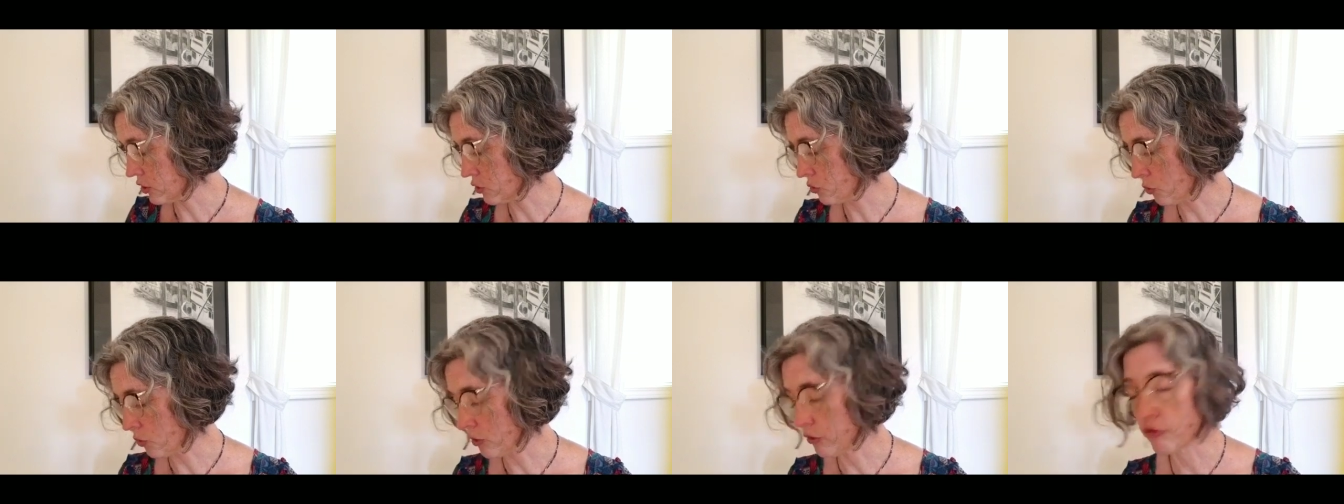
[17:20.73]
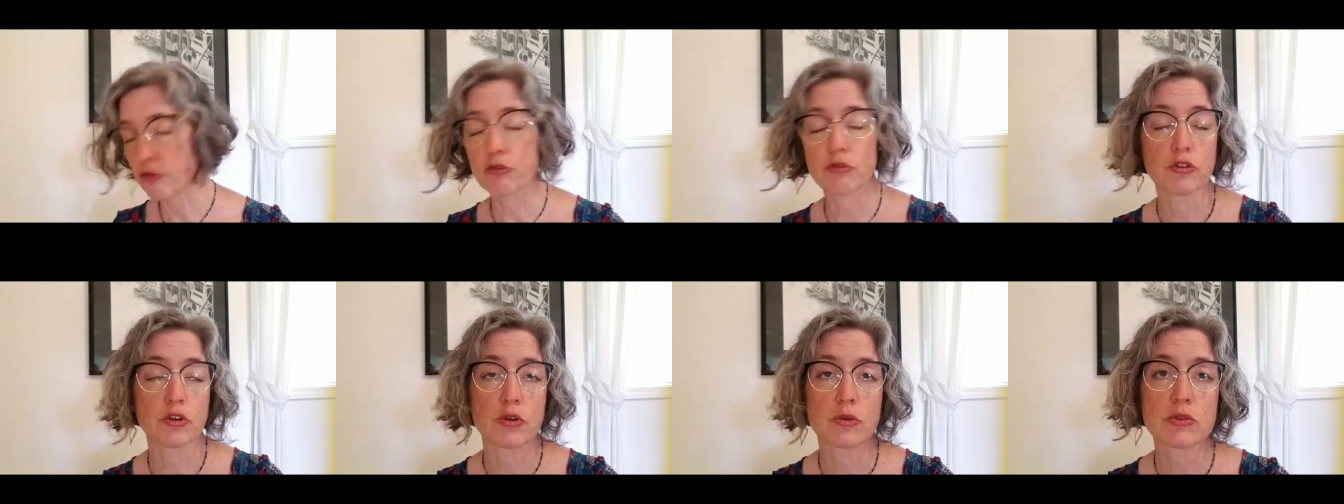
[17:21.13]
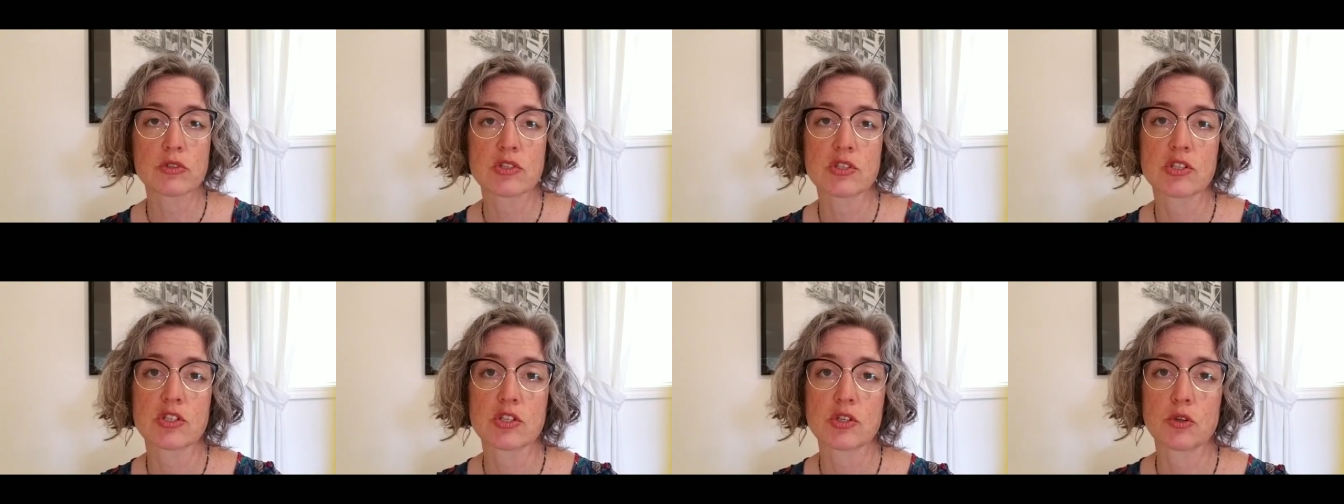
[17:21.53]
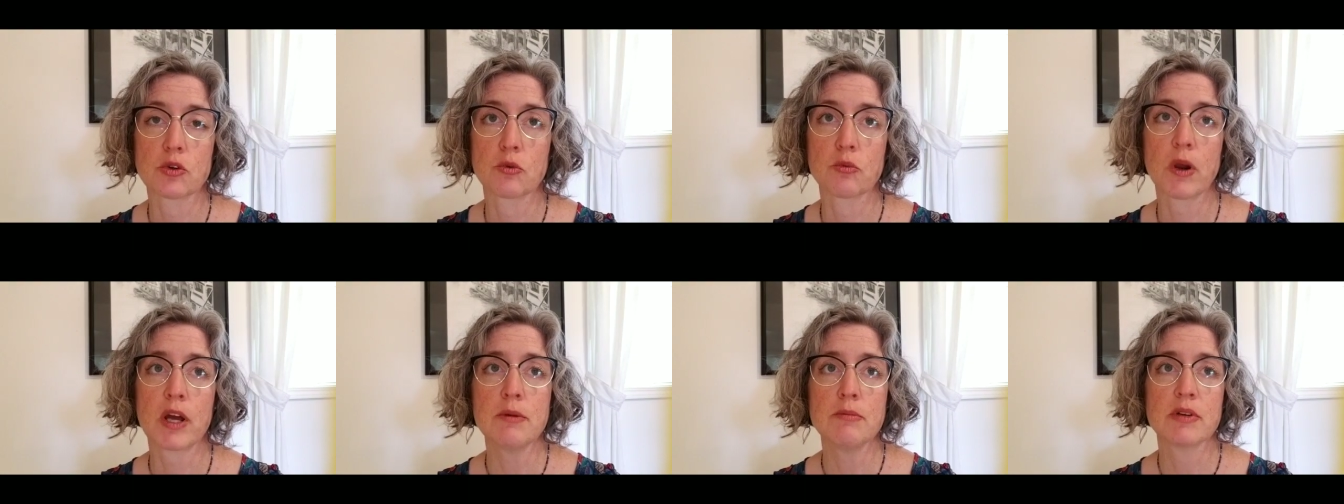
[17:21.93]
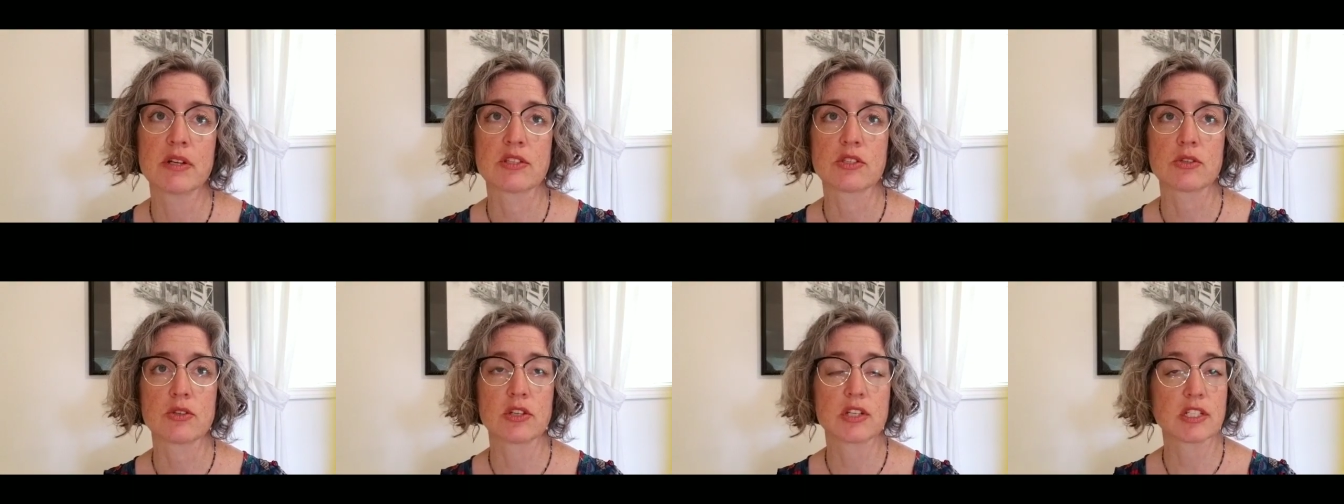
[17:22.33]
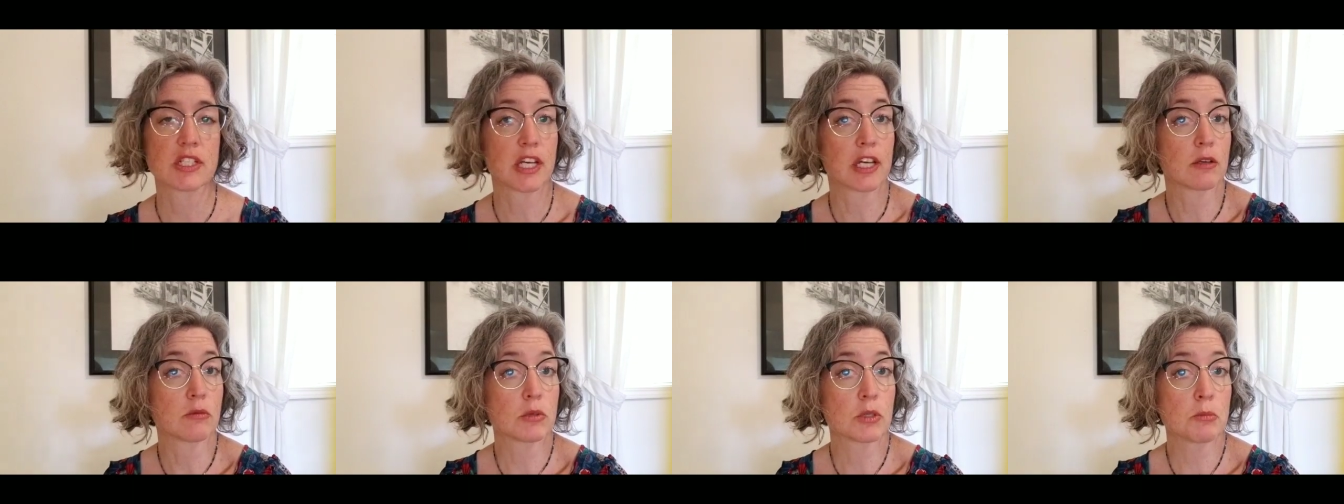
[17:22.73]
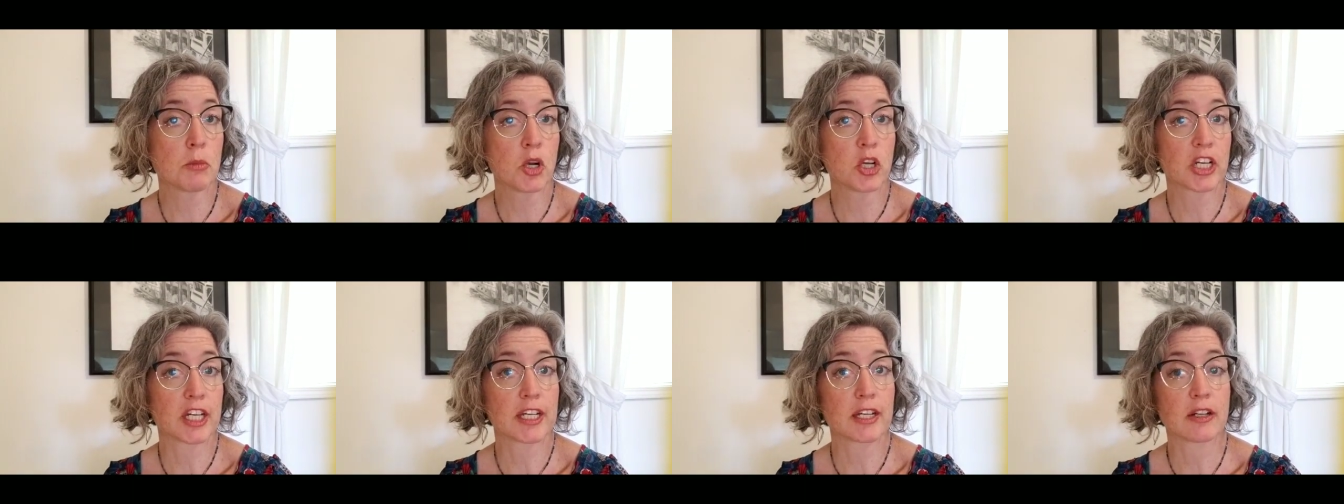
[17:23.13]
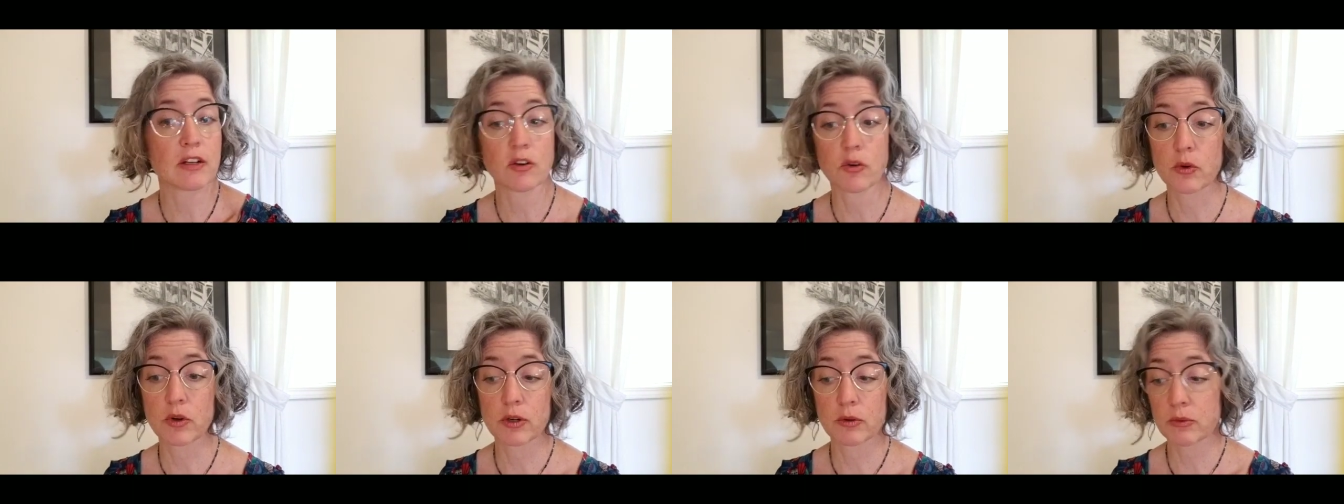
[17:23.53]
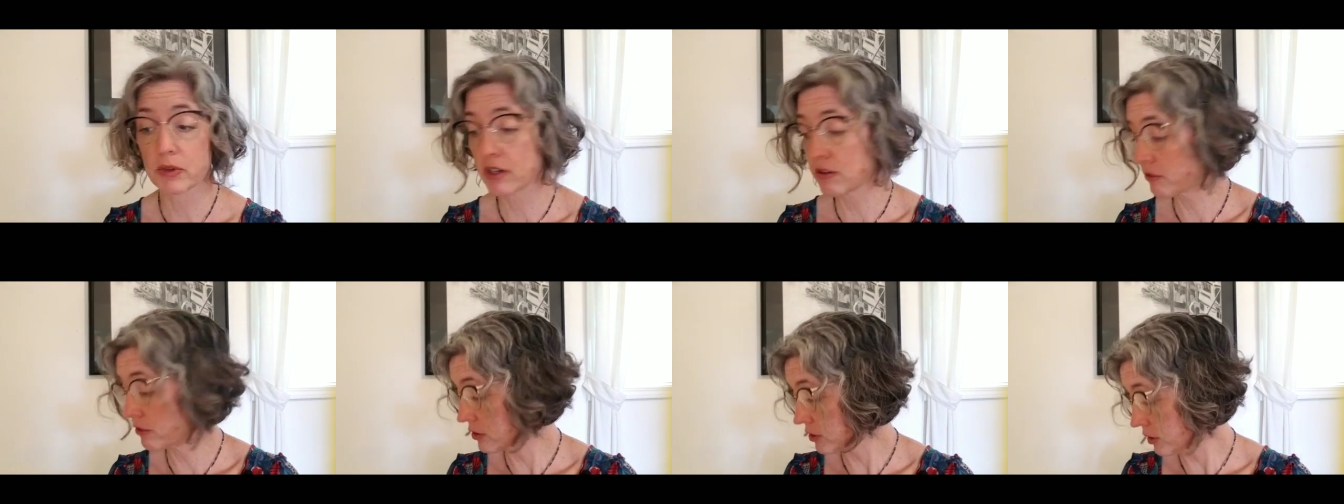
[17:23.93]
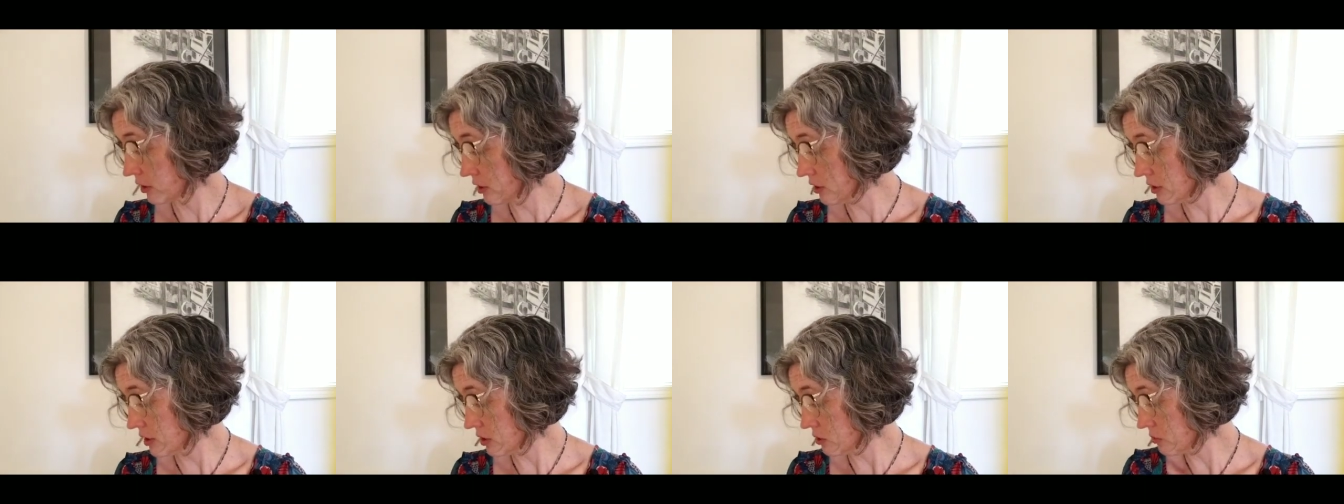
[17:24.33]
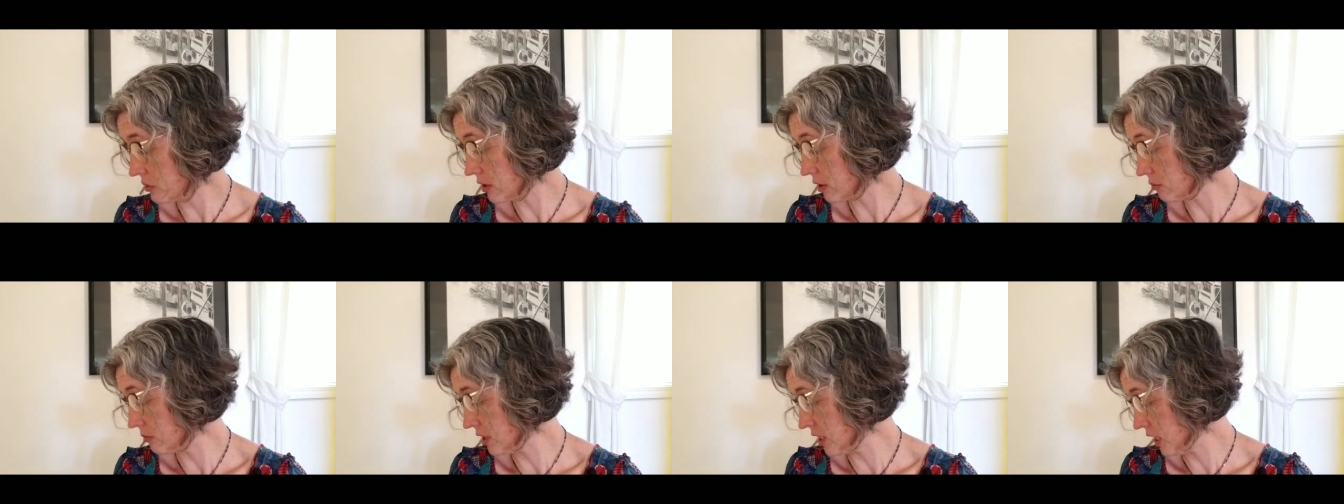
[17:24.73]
your fruits to ripen so you can take them to market or whatever you're going to do with them.